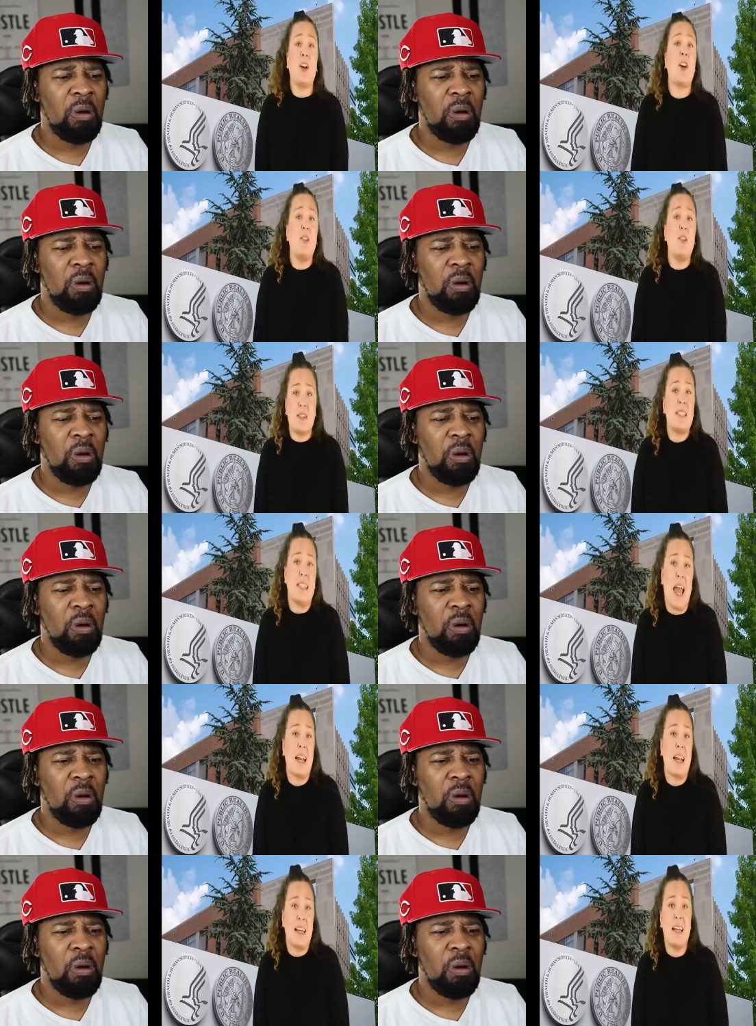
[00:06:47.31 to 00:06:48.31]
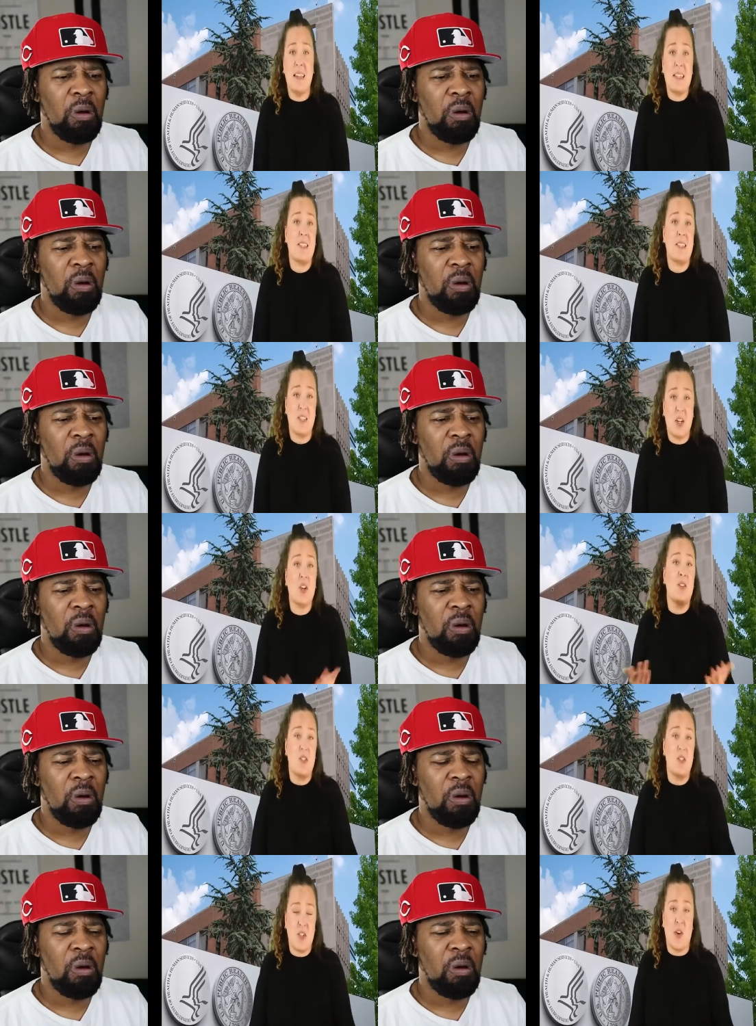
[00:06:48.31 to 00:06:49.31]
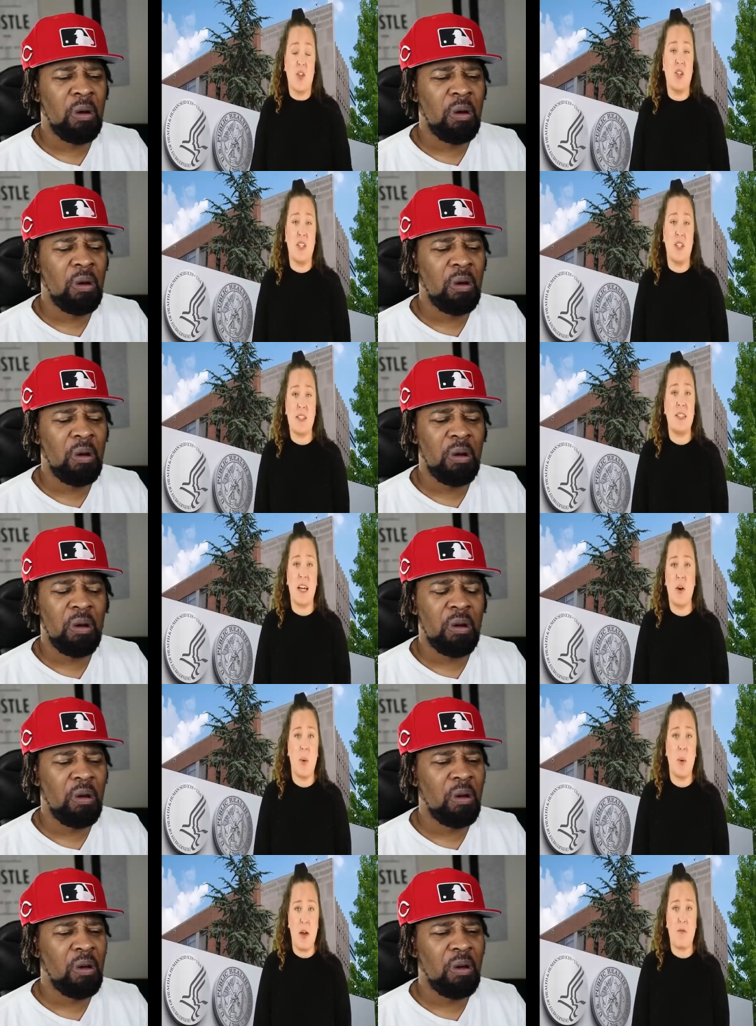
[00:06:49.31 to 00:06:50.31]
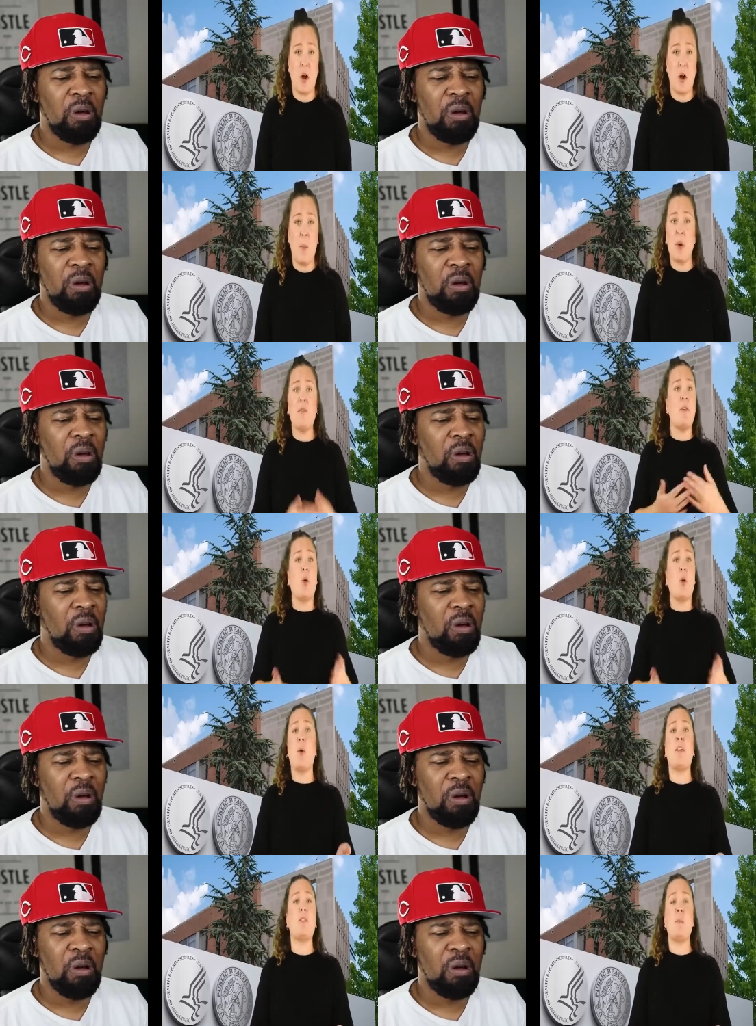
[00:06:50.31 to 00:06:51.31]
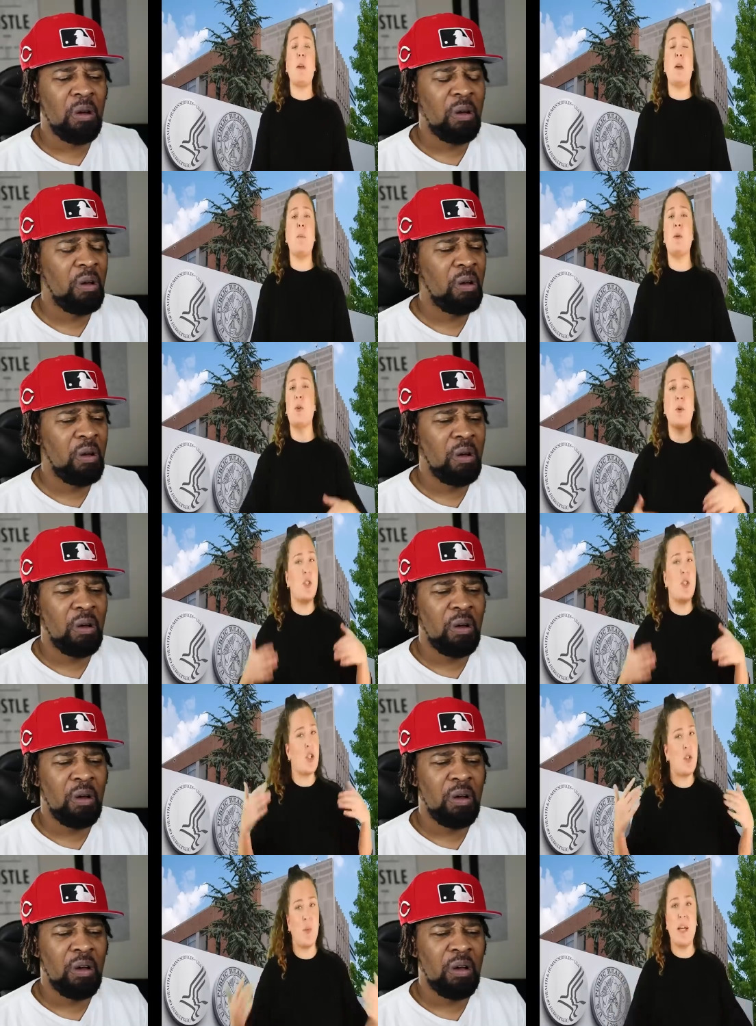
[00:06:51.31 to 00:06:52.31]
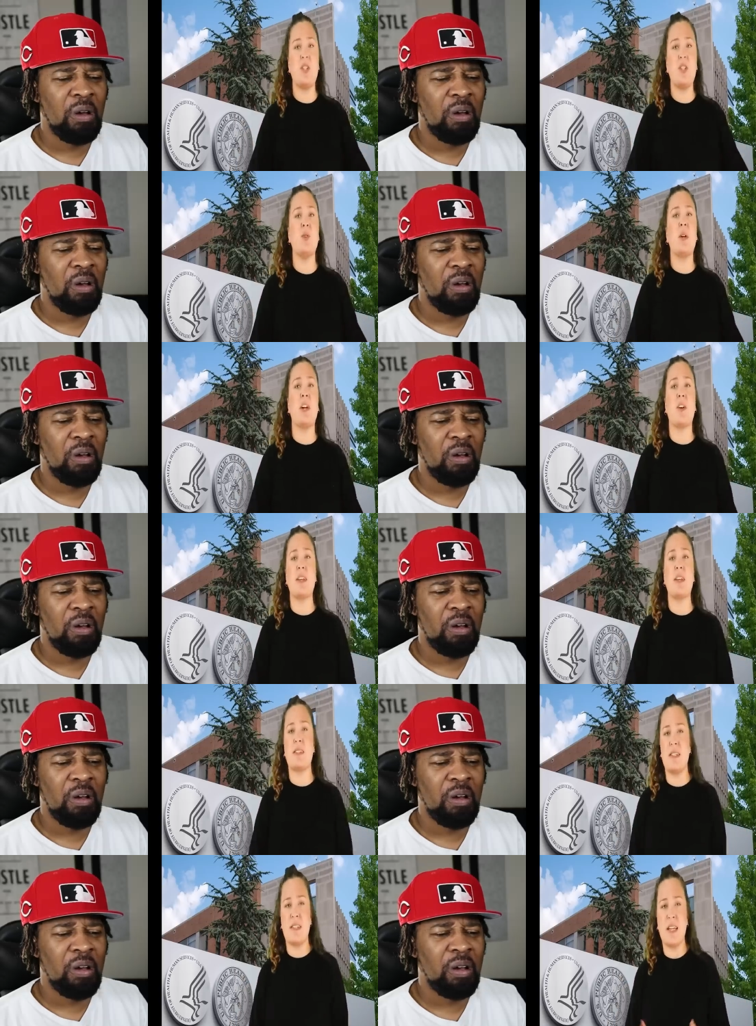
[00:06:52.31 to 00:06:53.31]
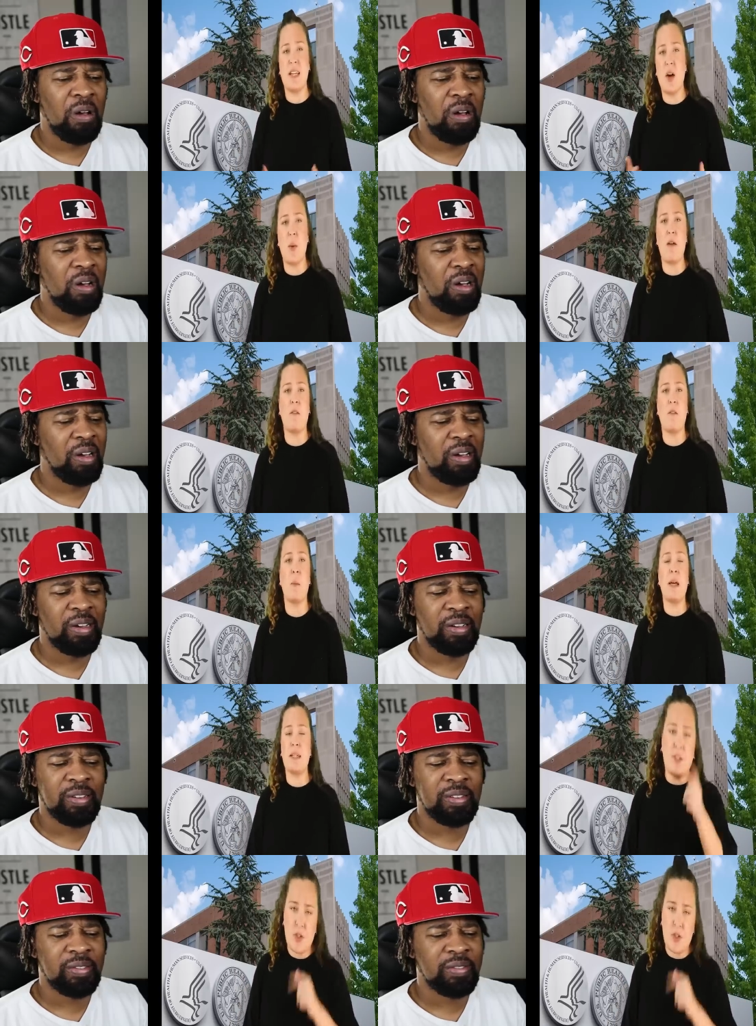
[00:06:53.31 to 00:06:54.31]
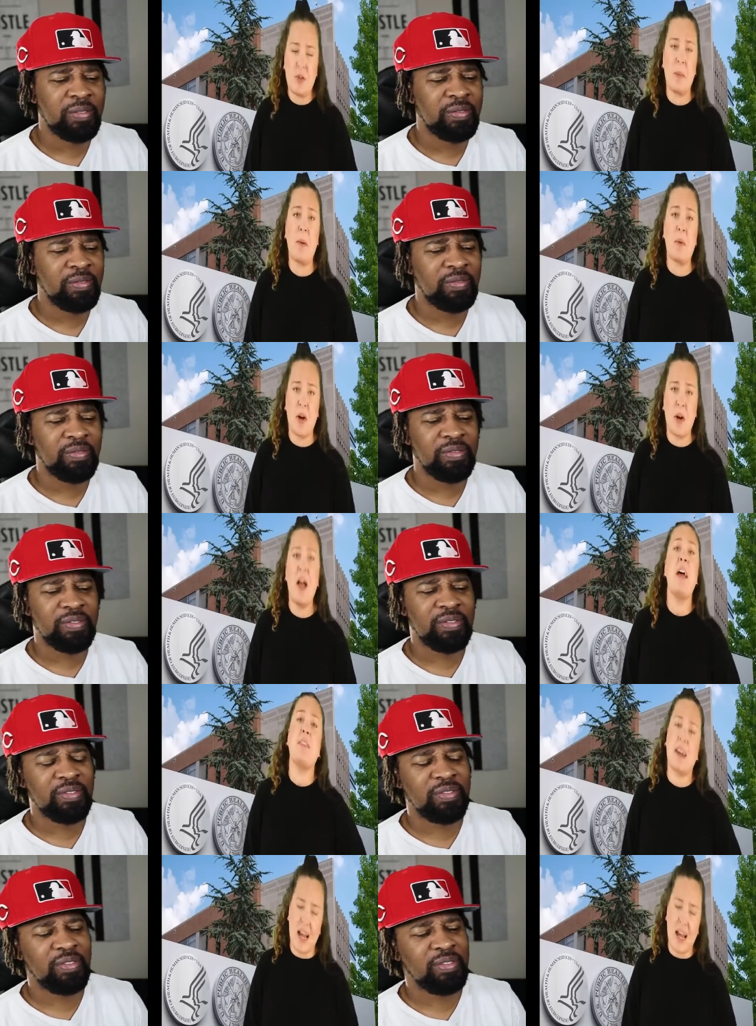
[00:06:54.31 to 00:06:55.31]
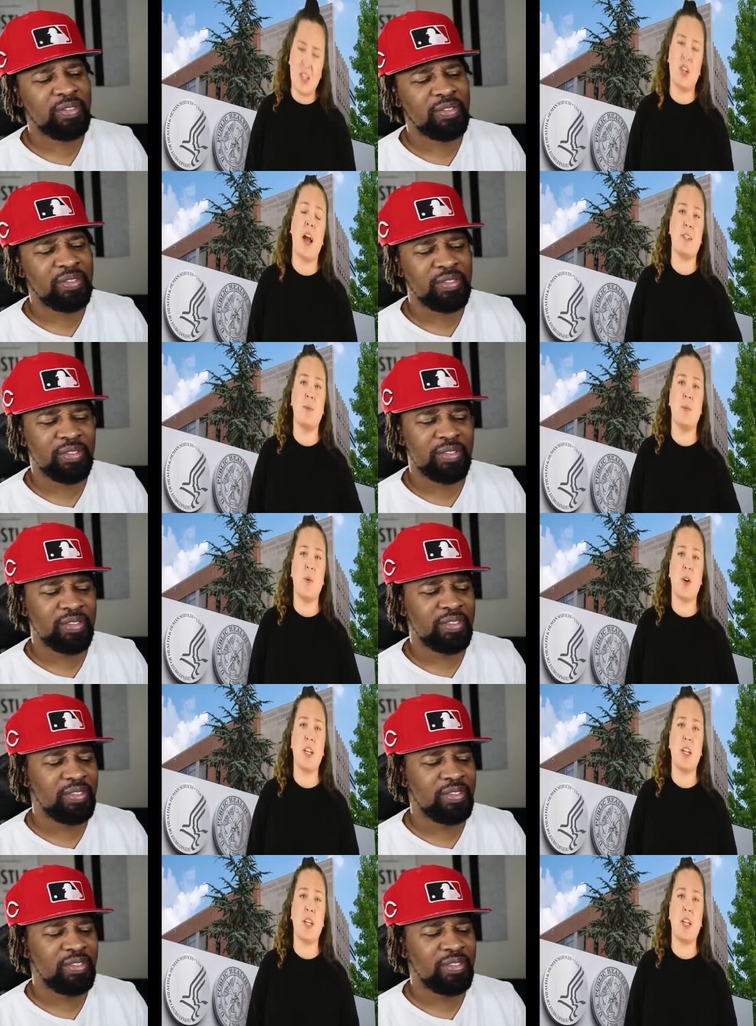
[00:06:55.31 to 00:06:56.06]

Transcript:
Speaker 1: For your own sanity, this is a good search to stay away from, but if you're one of the people who is just way too curious to stay away from it, just remember that I tried to